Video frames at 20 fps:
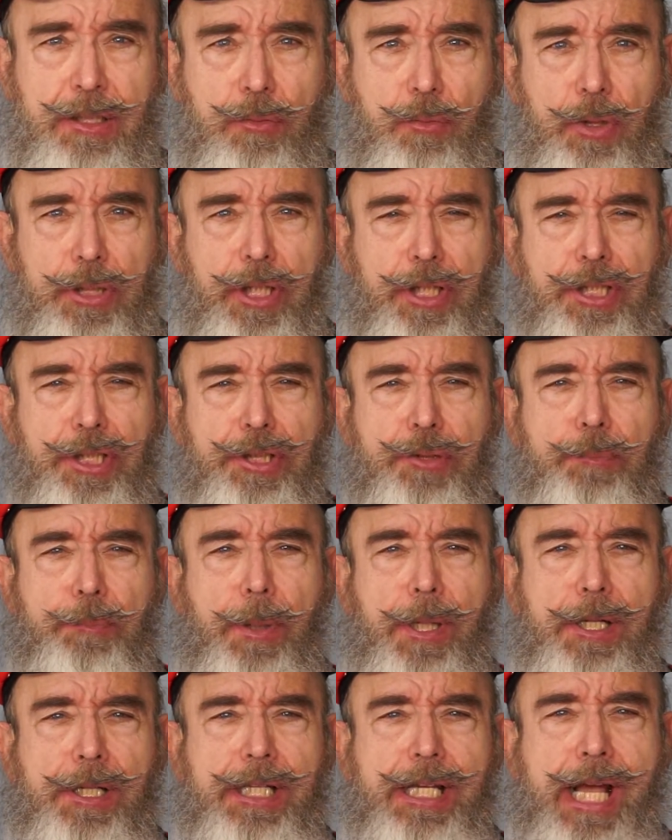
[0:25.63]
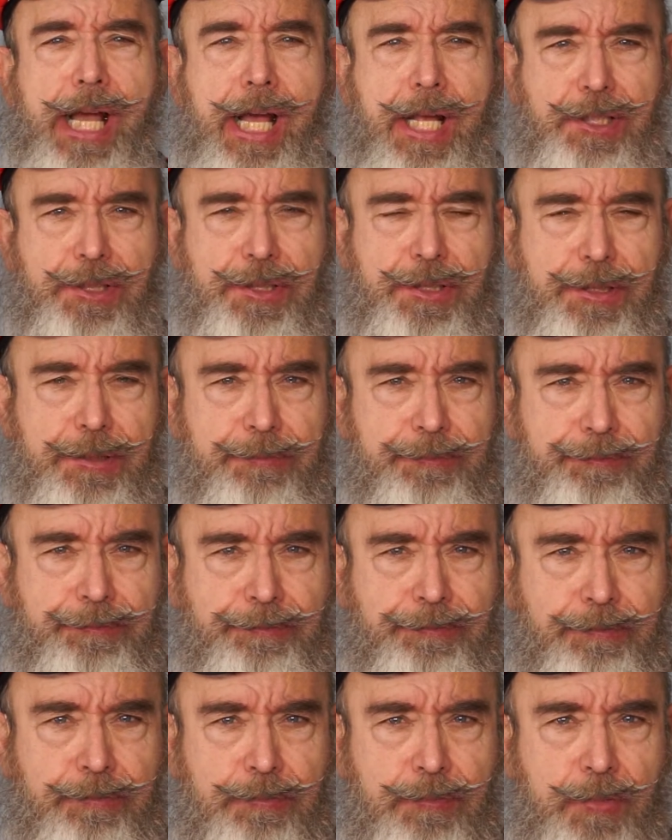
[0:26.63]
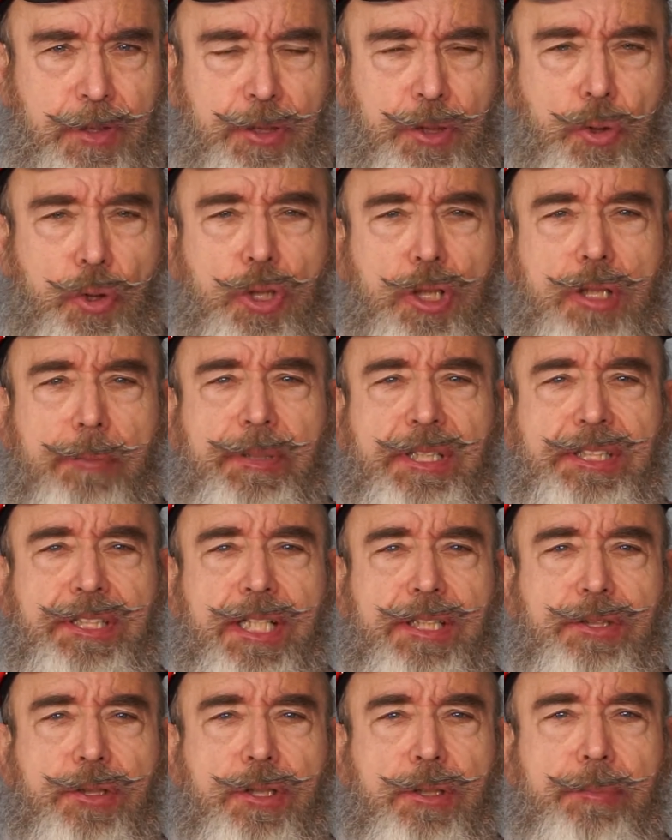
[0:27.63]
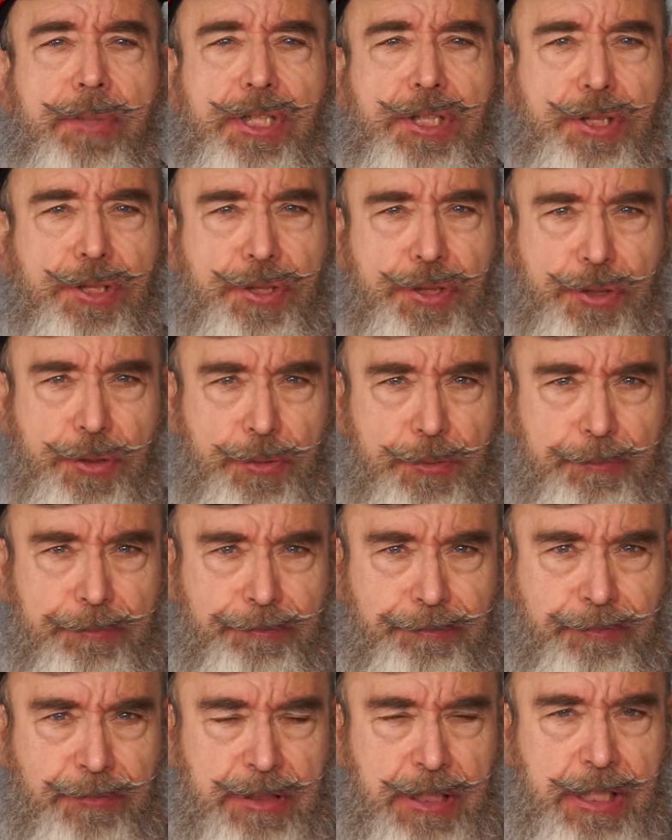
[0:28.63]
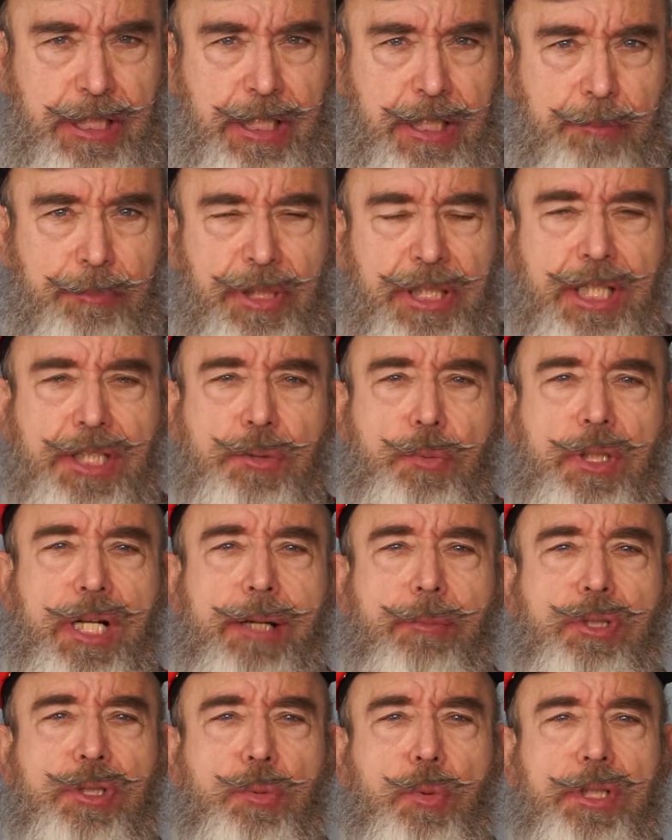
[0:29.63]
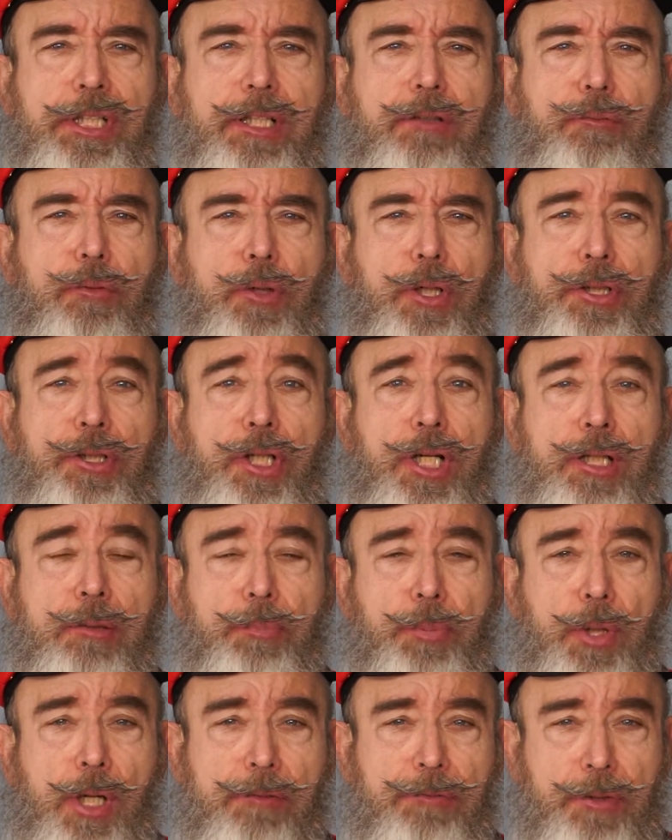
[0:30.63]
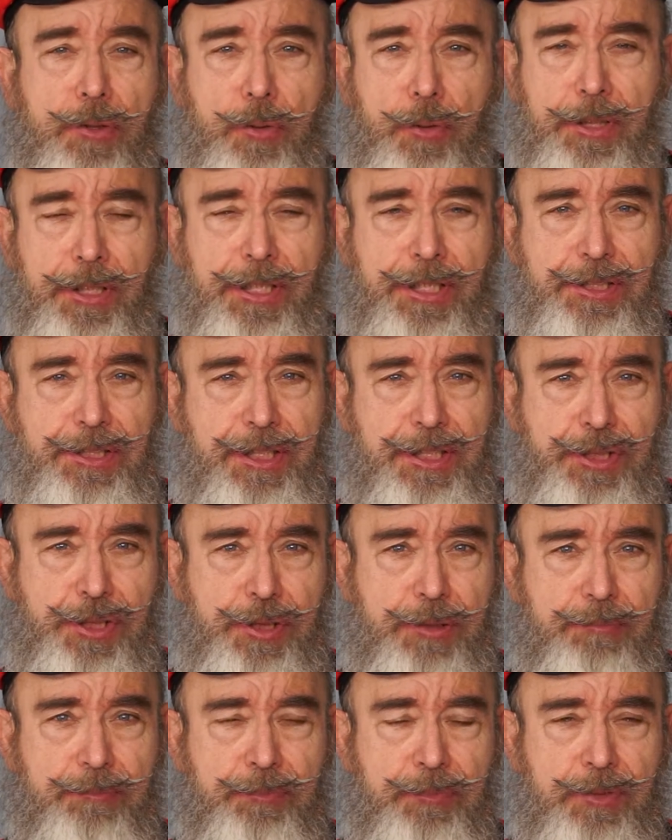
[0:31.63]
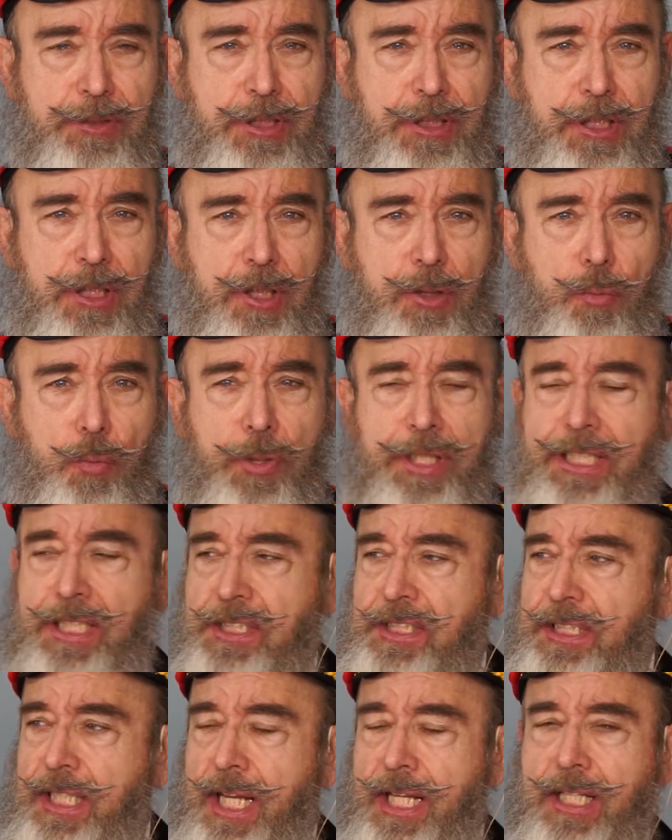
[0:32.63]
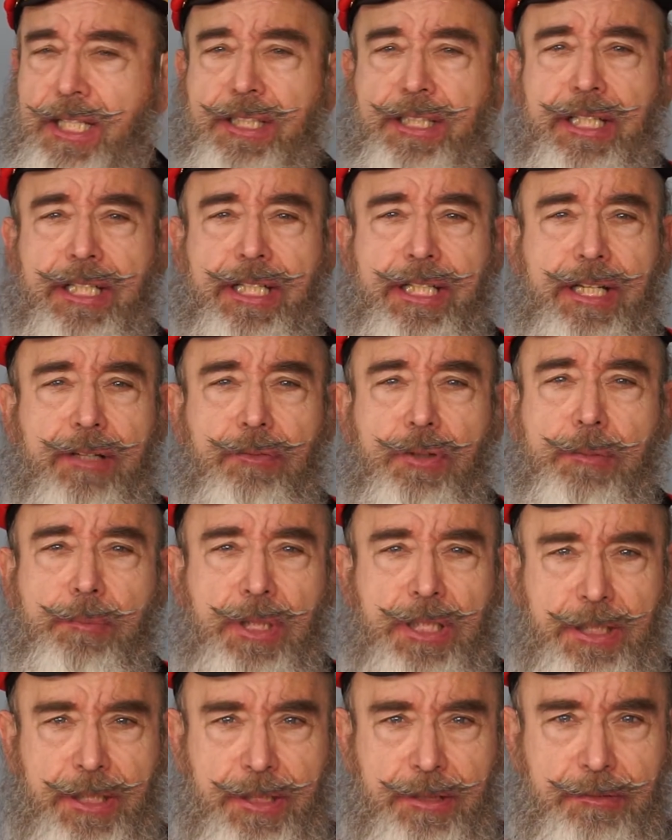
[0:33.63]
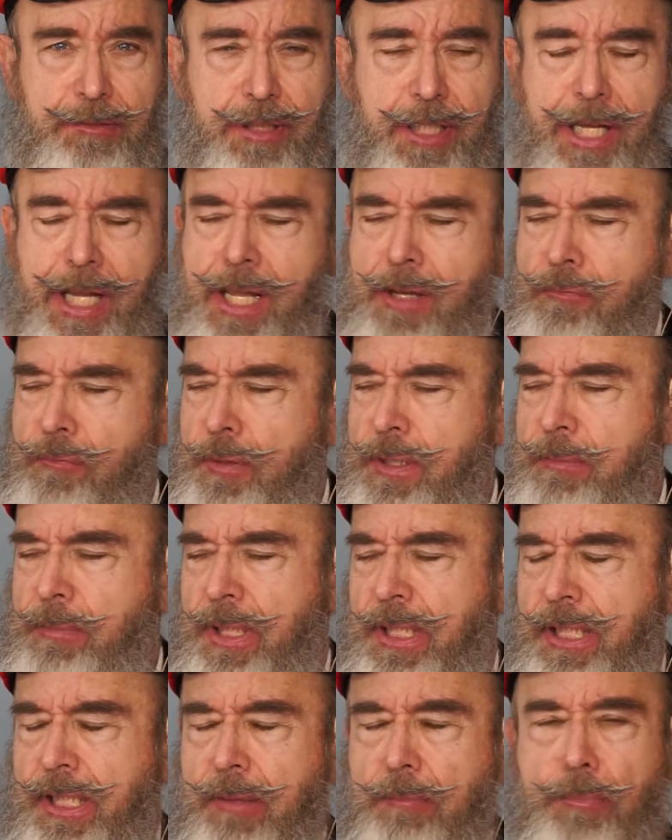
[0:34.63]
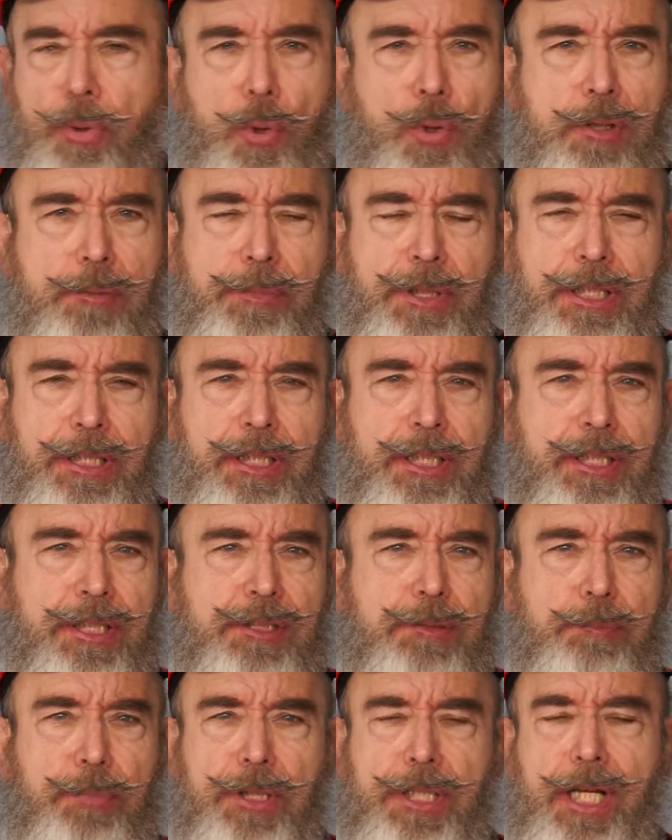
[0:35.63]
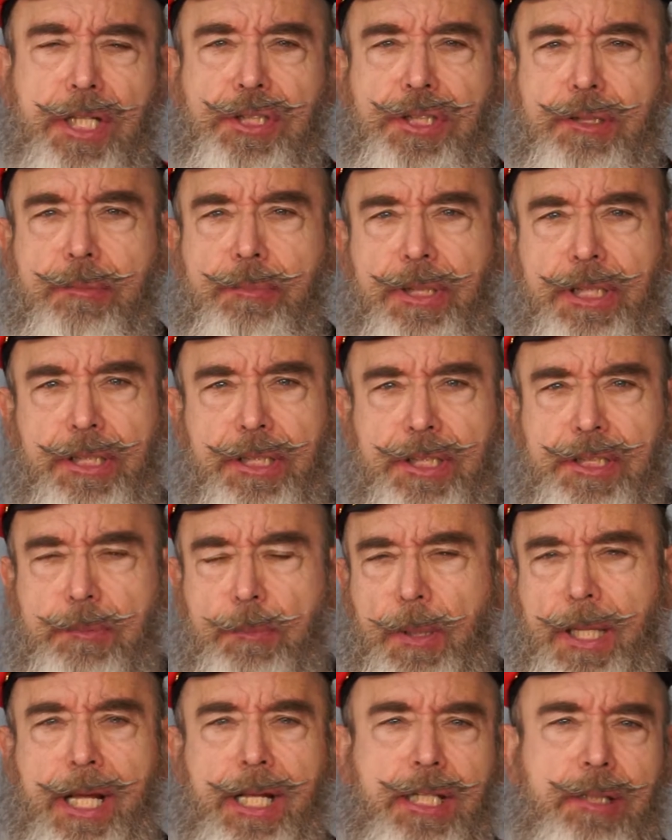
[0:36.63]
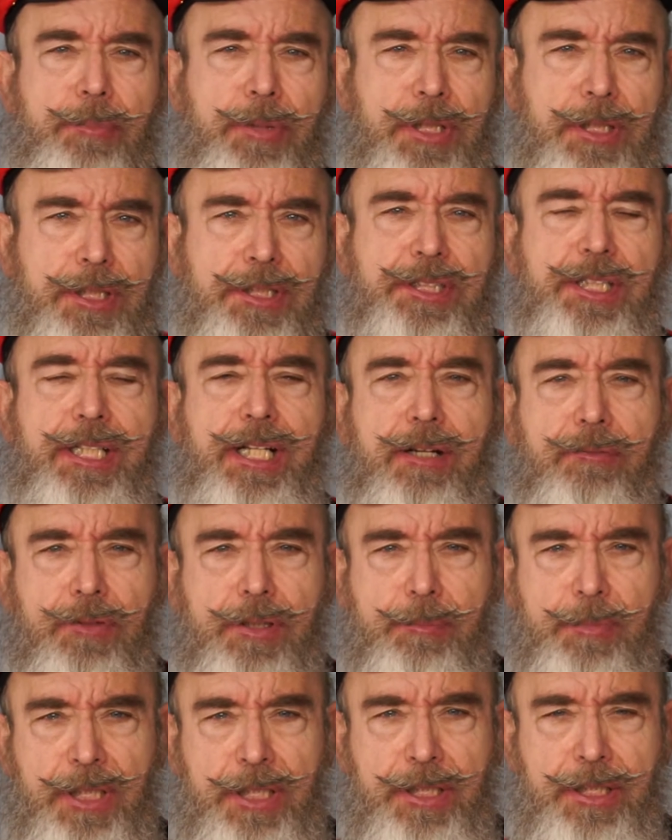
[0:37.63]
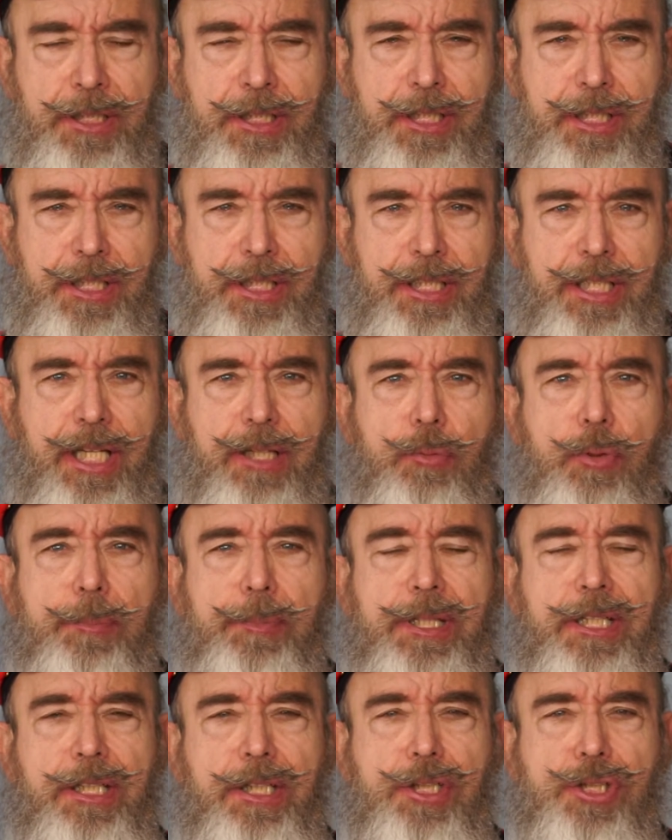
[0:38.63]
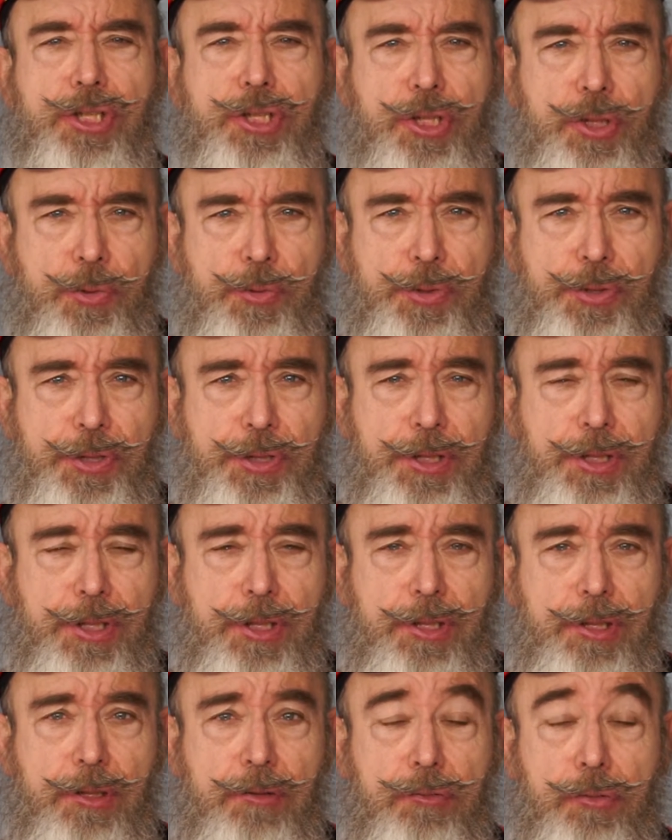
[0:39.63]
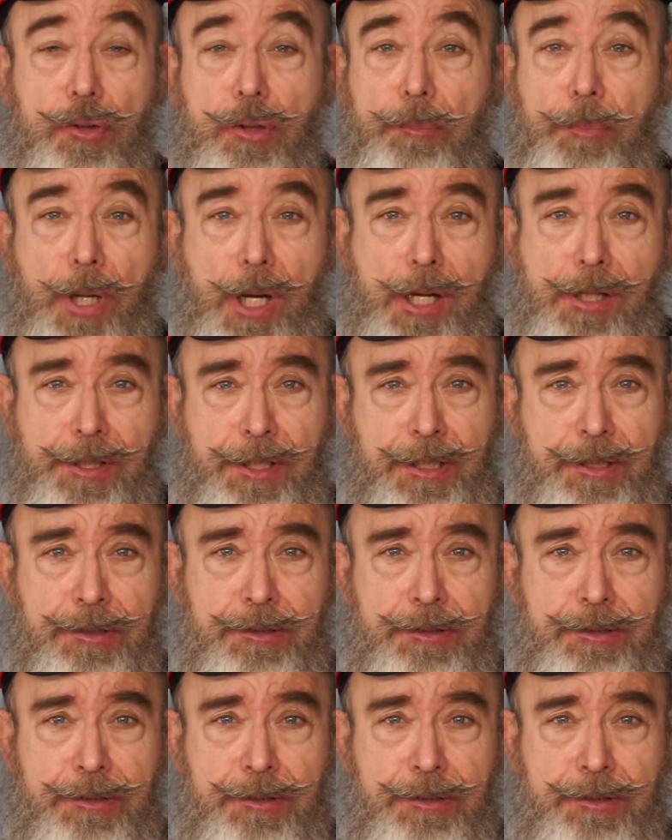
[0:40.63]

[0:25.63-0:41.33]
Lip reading: We're going to do party hats. You're going to be sent on a mission soon. Because when I was working for a non-profit organization, we decided that at every meeting, board meetings, production meetings, planning meetings, at every meeting, it would be an excuse for a party.